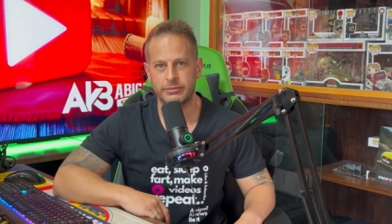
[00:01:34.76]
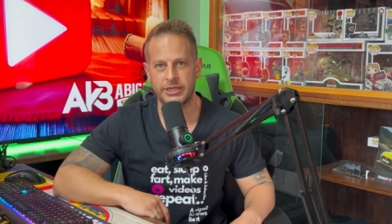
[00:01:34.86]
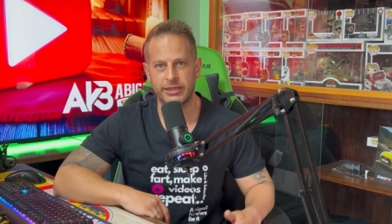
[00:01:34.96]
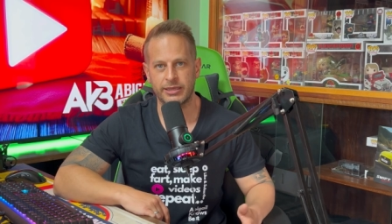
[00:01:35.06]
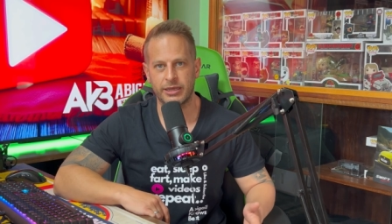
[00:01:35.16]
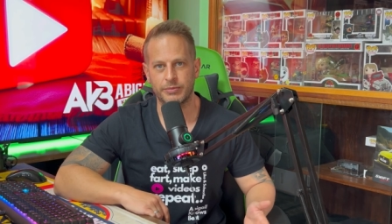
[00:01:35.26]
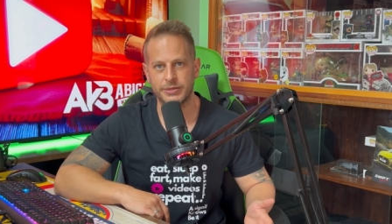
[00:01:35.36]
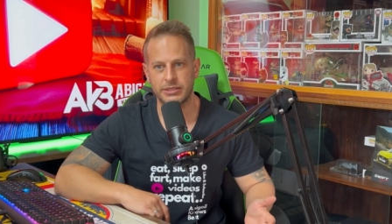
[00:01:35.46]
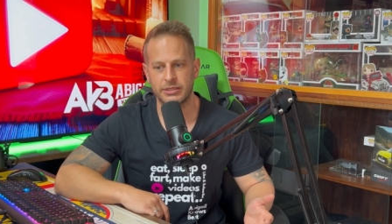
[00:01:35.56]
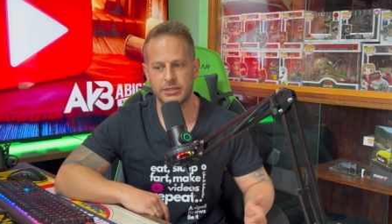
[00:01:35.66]
Nothing
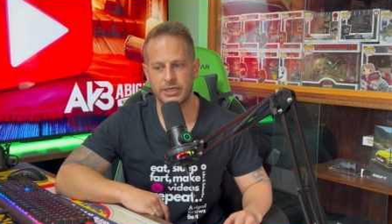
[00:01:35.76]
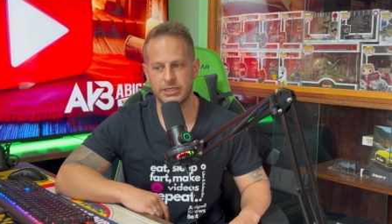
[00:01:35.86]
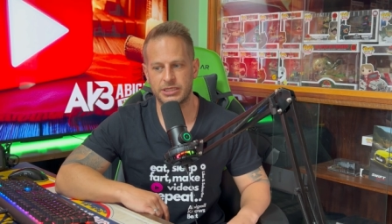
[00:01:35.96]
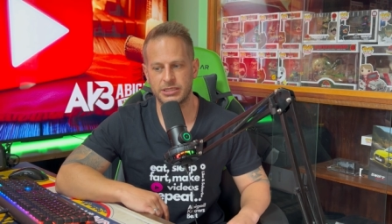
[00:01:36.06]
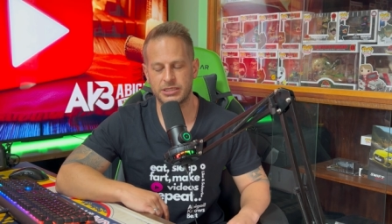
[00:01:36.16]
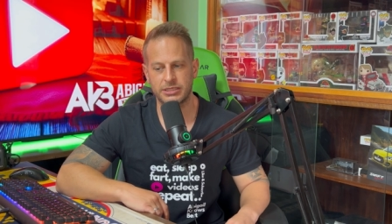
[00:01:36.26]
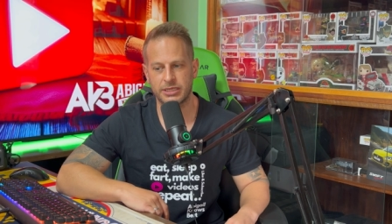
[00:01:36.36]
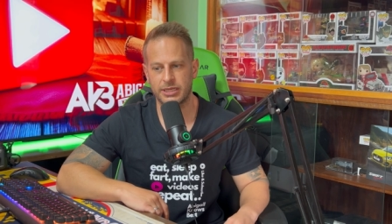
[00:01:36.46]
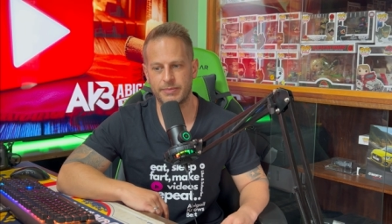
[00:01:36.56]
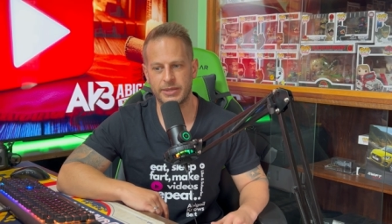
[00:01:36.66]
helped. It's just she
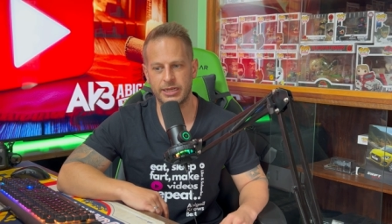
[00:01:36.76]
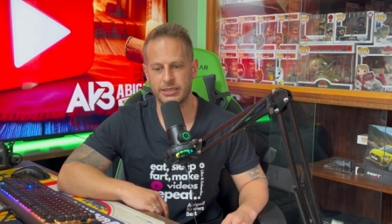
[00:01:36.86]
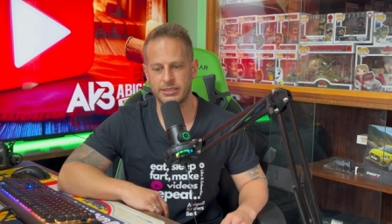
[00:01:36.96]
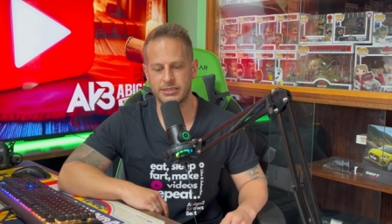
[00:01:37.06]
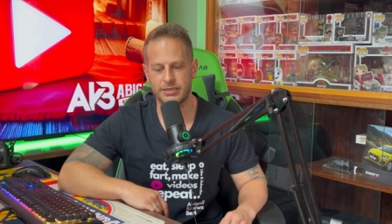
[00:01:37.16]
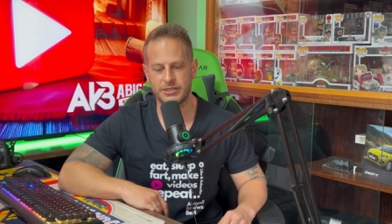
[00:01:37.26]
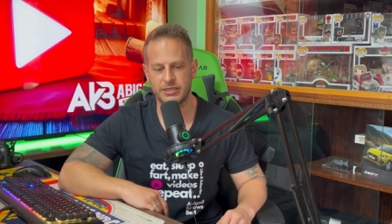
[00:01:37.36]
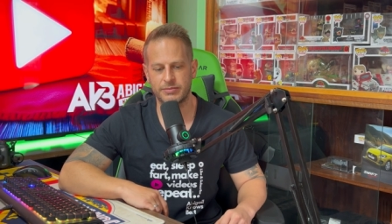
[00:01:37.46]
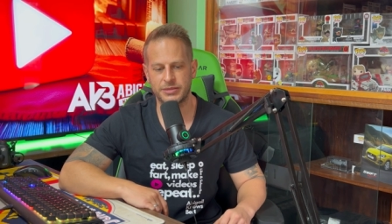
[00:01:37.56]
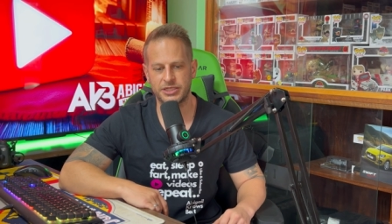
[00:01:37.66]
kept getting these
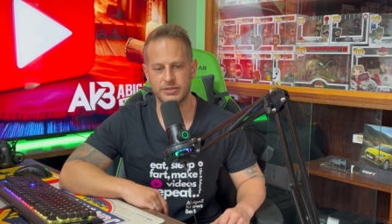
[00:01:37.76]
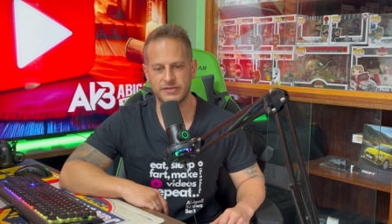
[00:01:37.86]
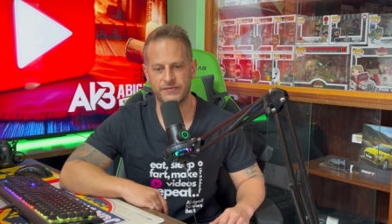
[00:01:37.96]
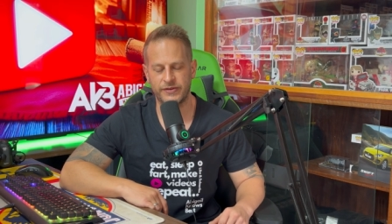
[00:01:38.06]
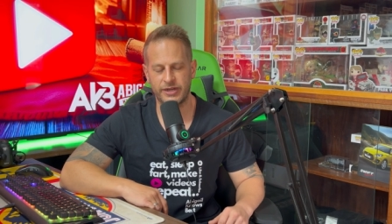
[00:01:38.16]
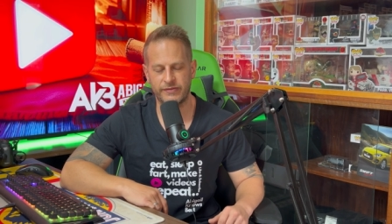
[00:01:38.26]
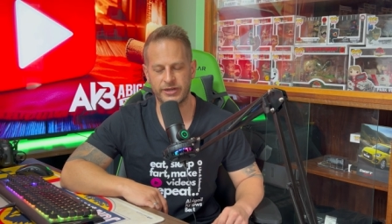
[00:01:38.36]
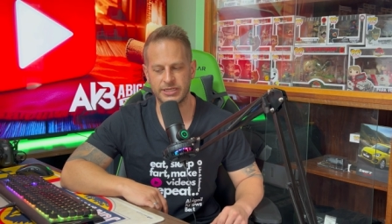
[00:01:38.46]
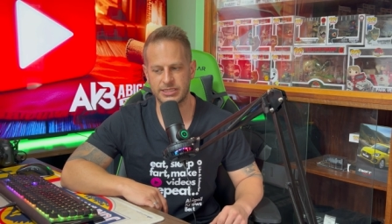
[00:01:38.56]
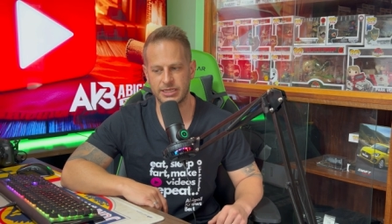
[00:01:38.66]
symptoms. She was very,
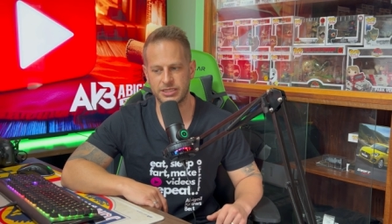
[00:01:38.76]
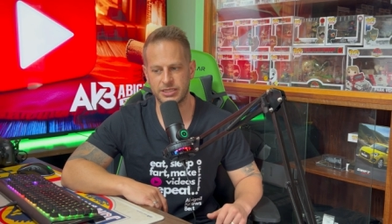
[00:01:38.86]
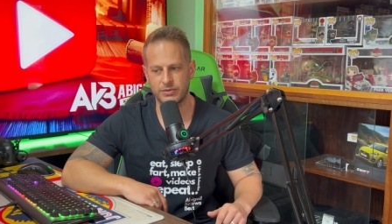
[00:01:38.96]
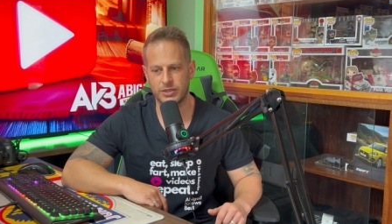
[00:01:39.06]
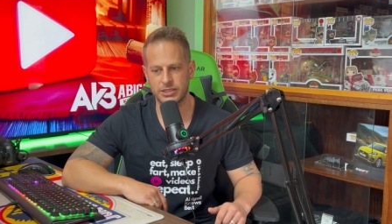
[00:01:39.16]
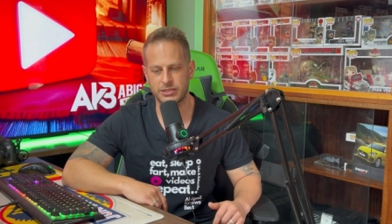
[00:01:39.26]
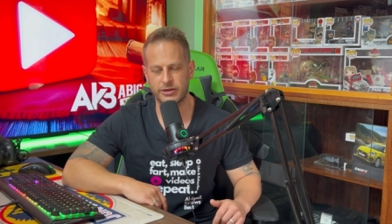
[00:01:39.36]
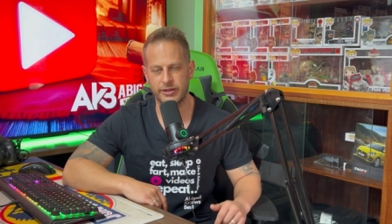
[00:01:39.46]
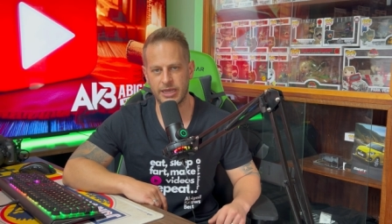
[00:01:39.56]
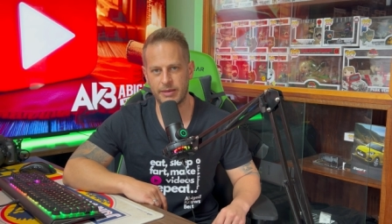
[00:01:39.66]
very sick. She was
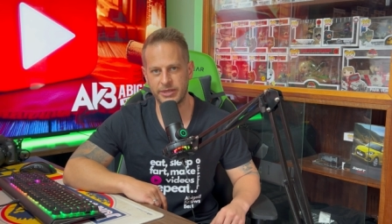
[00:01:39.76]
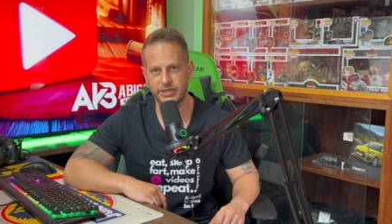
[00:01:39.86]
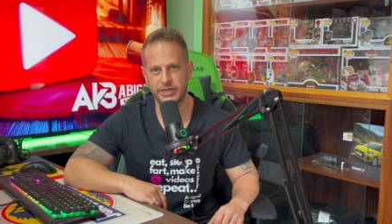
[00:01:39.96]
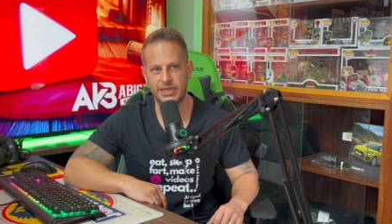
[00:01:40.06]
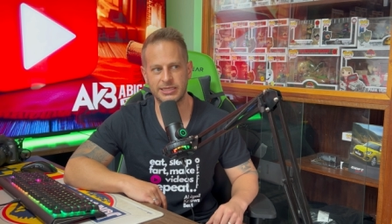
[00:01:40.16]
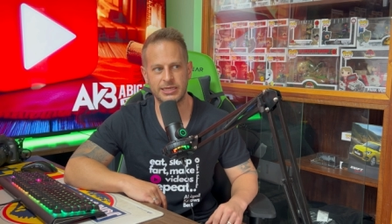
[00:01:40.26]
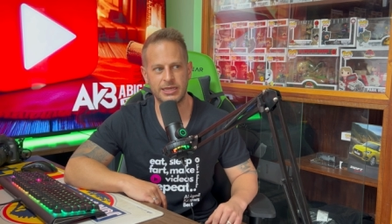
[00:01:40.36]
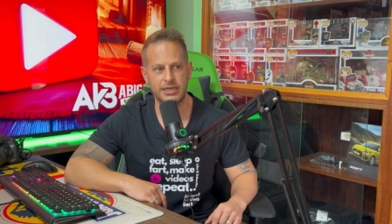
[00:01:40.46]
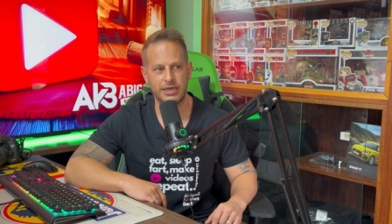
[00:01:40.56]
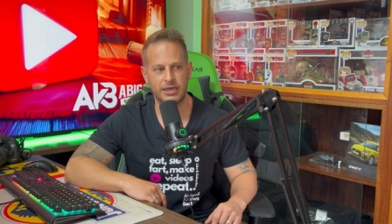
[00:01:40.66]
throwing up at night.
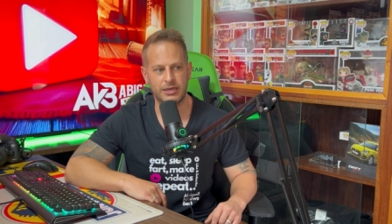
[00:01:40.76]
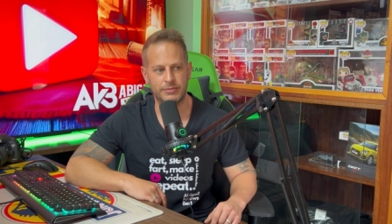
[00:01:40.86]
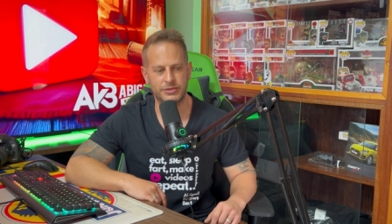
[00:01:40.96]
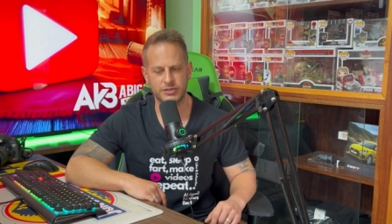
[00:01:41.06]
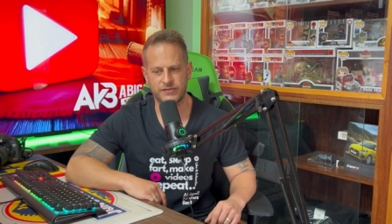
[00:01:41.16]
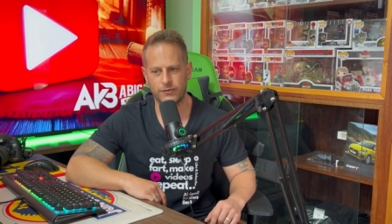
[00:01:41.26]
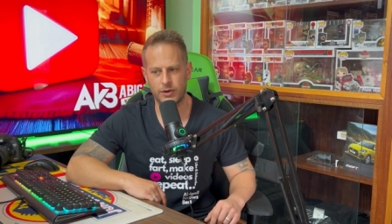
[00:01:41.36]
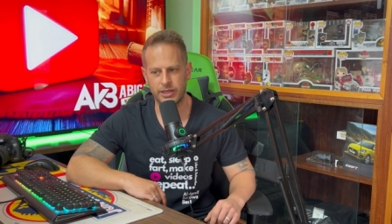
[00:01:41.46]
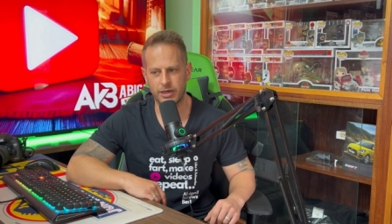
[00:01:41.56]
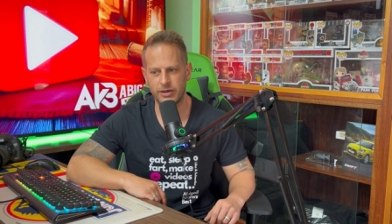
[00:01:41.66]
Um, she was
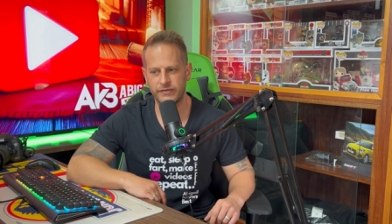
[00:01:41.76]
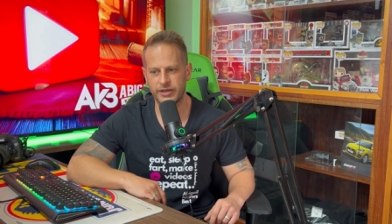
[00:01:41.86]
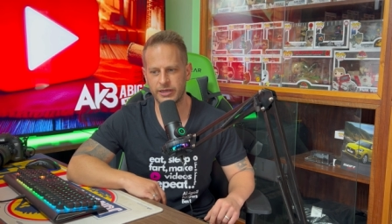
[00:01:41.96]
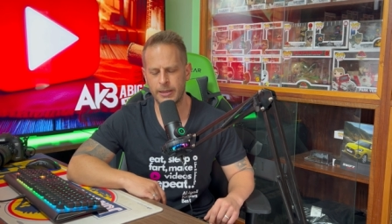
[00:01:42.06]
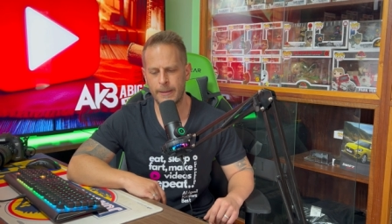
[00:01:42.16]
falling over.